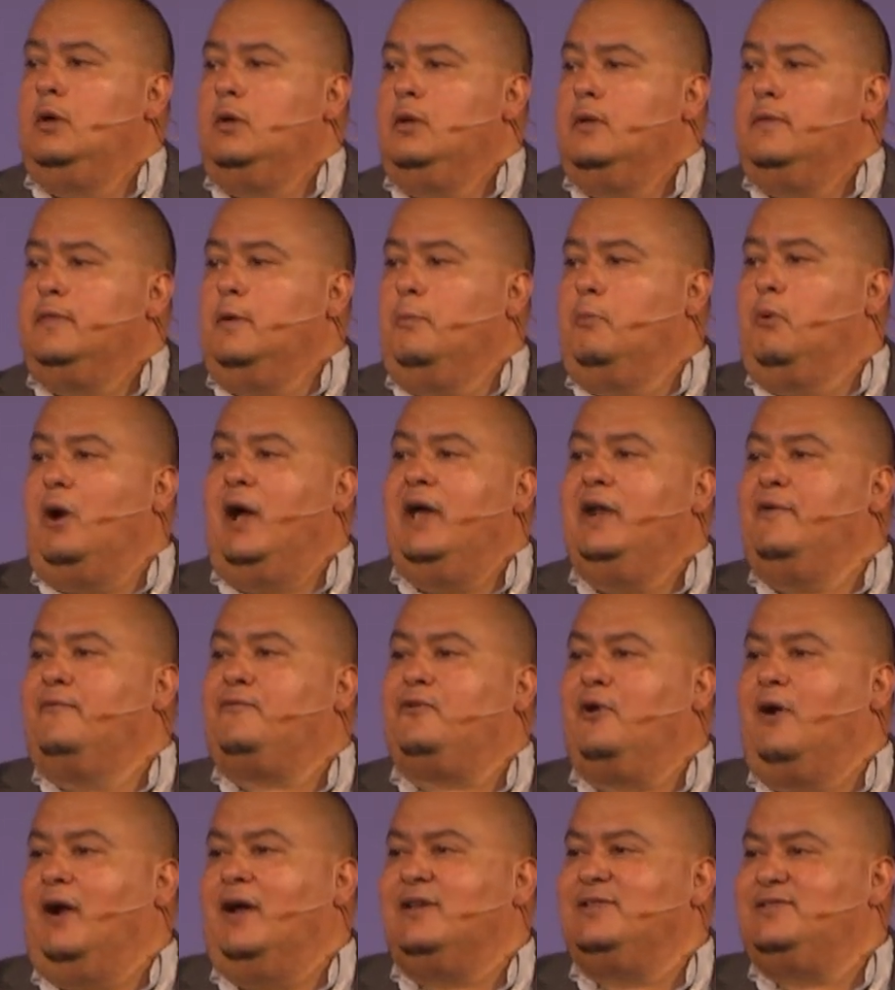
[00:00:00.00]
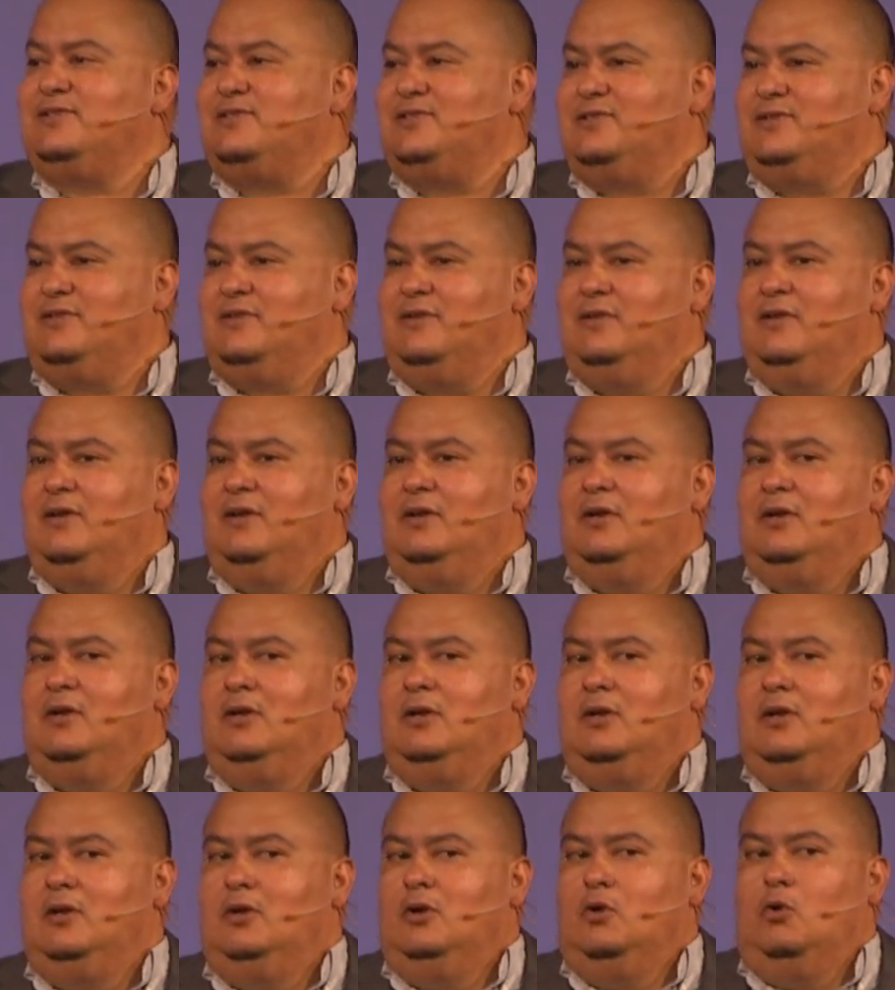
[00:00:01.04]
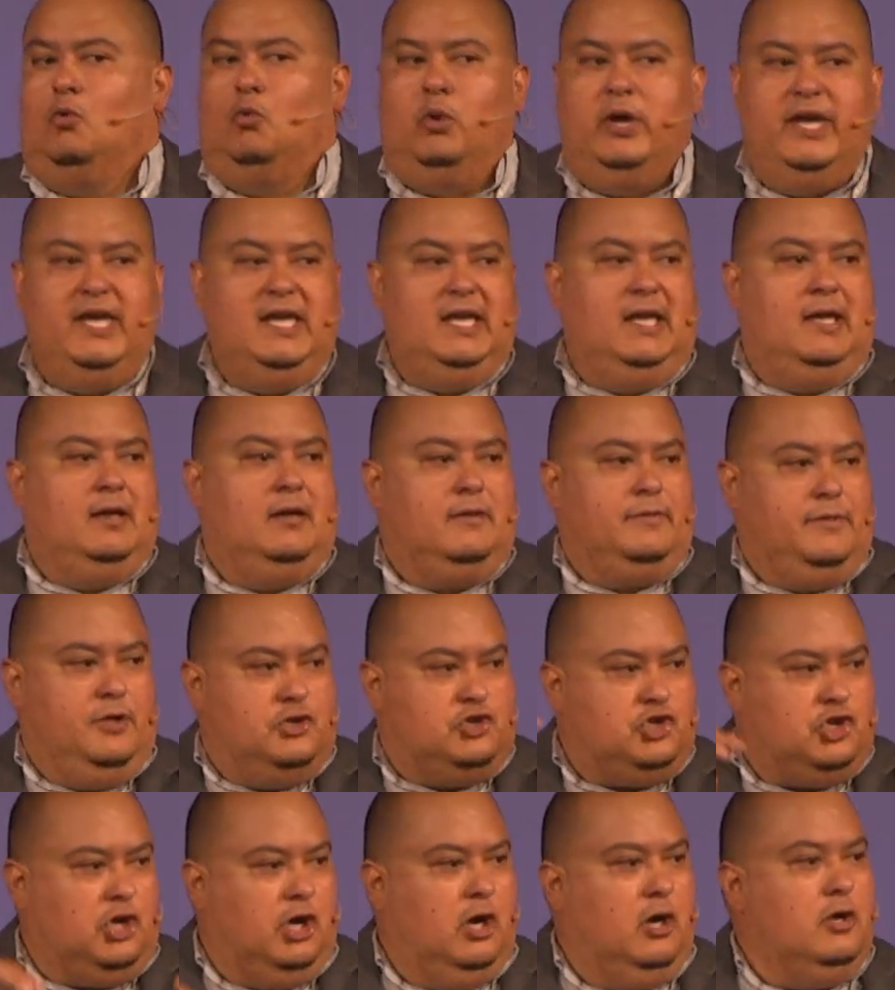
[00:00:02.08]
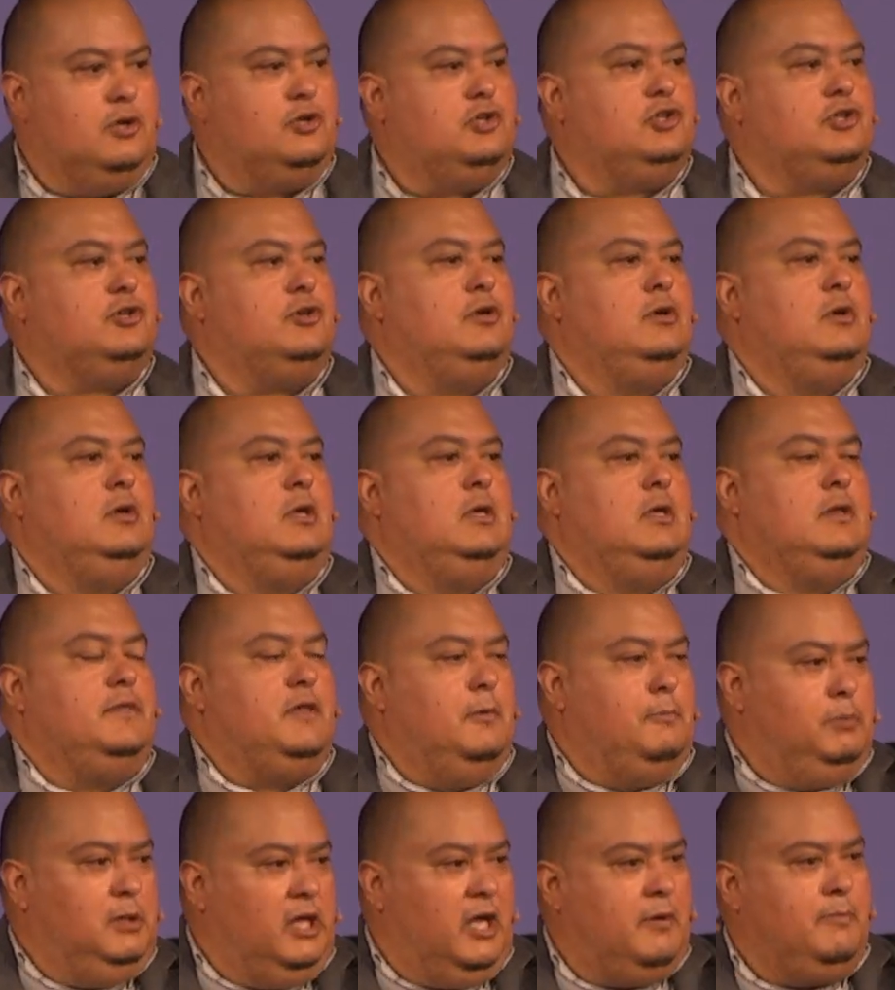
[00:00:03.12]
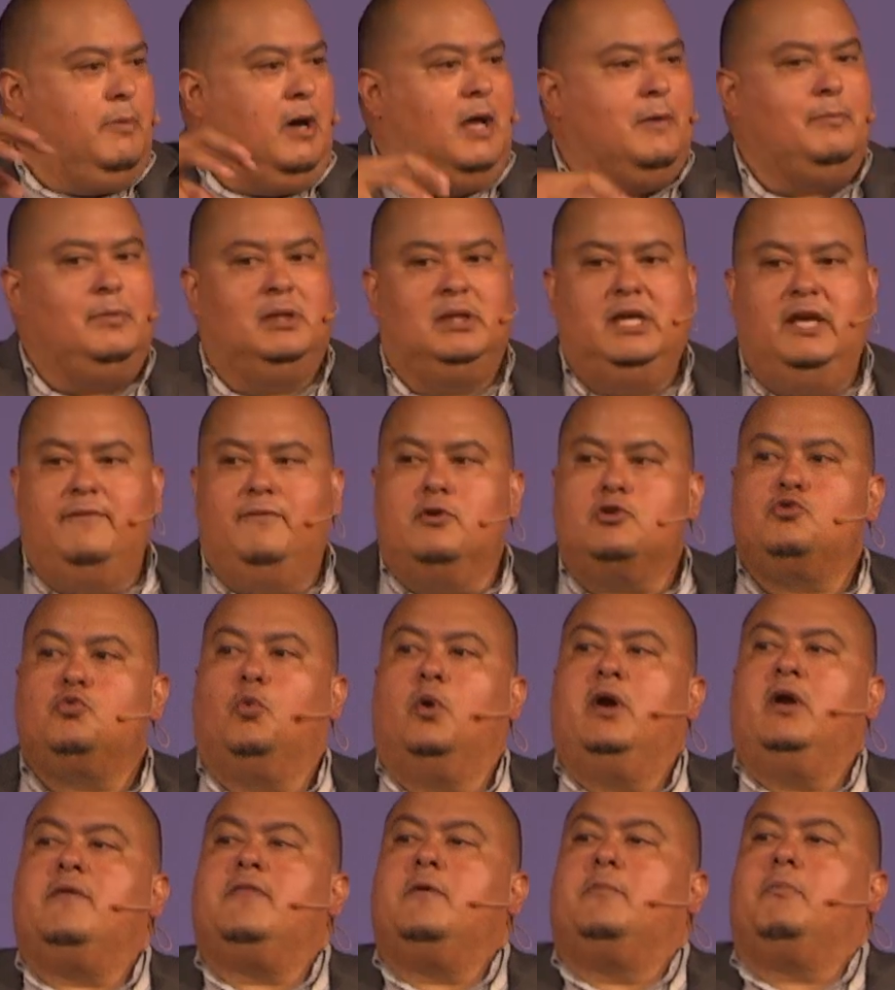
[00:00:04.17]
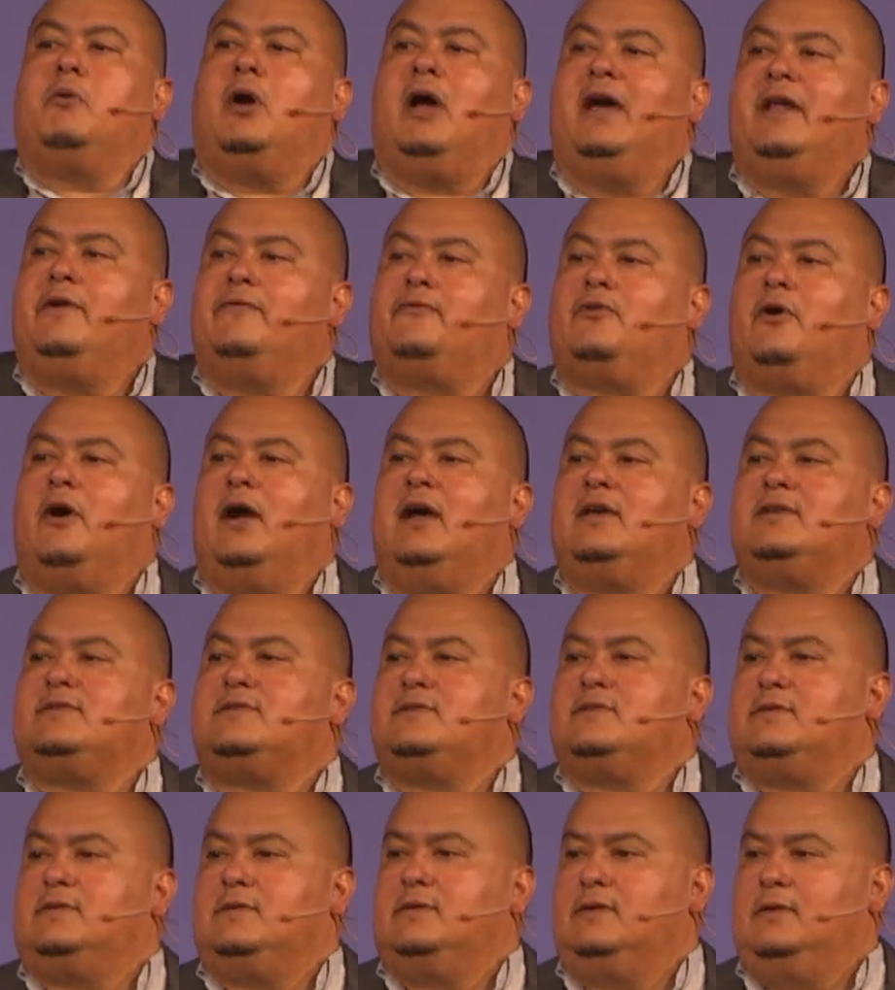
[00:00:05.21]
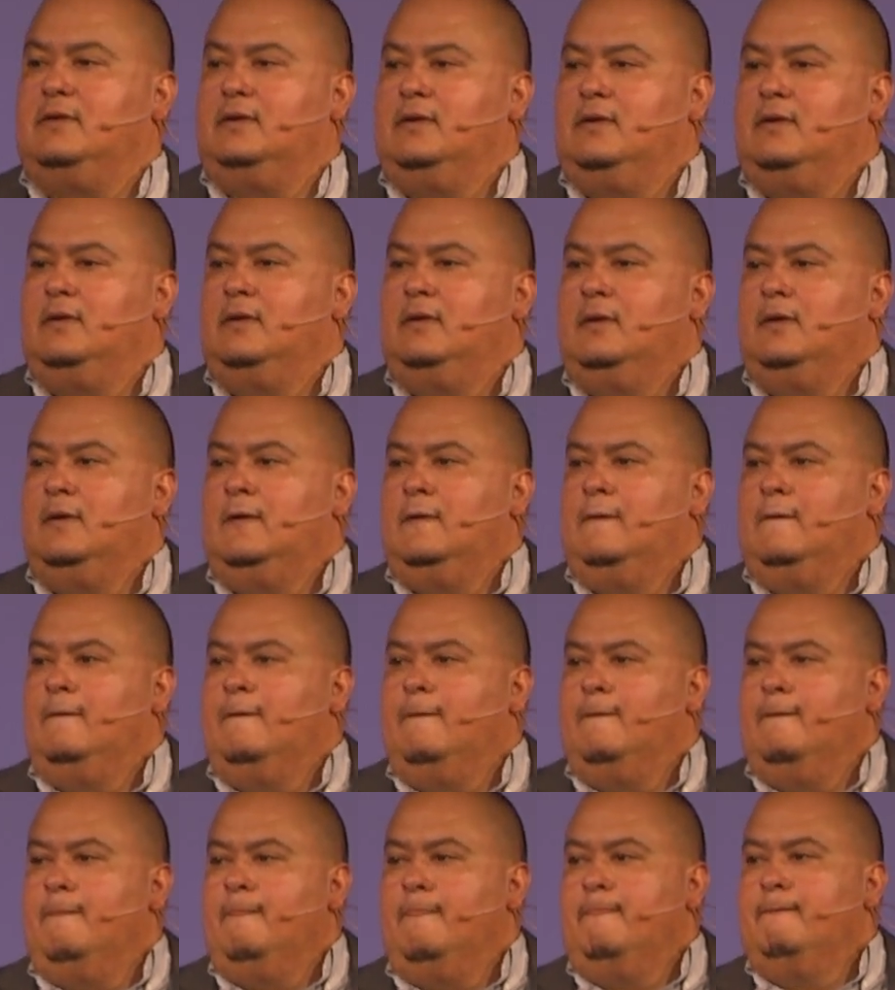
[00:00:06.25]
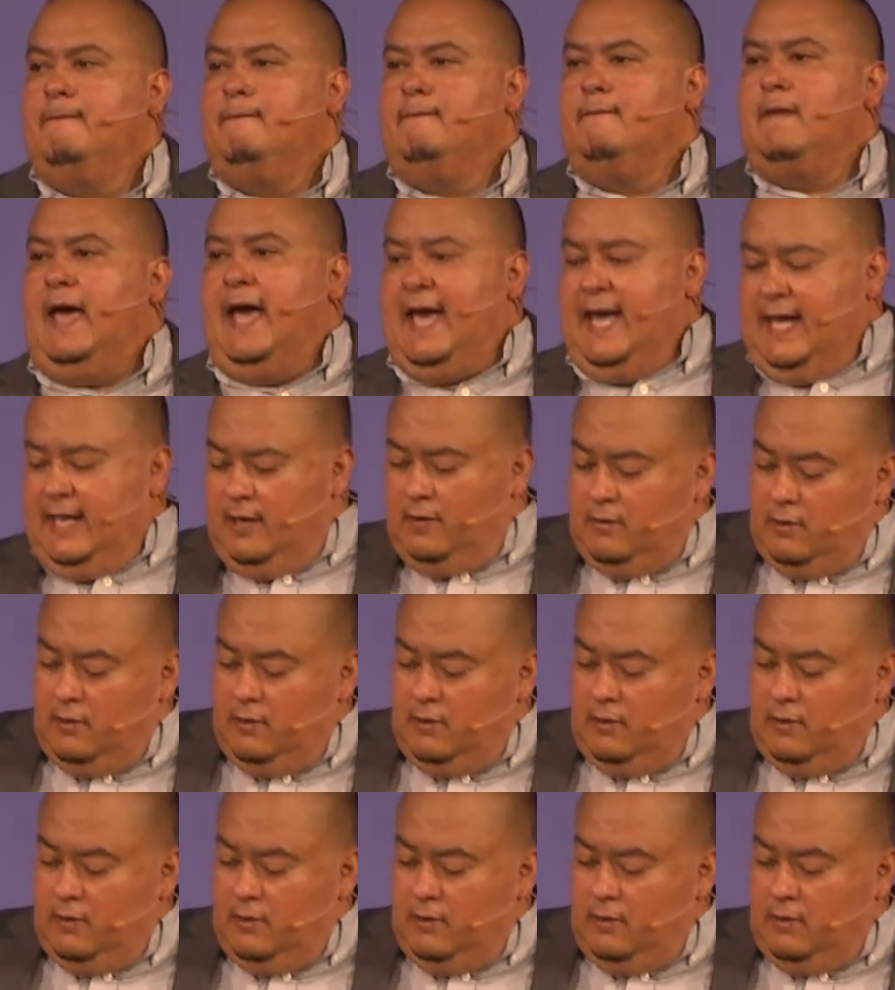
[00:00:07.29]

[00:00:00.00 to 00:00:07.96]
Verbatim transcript: the bride of Christ. We, the church, the blood bought believers, we're the bride of Christ. And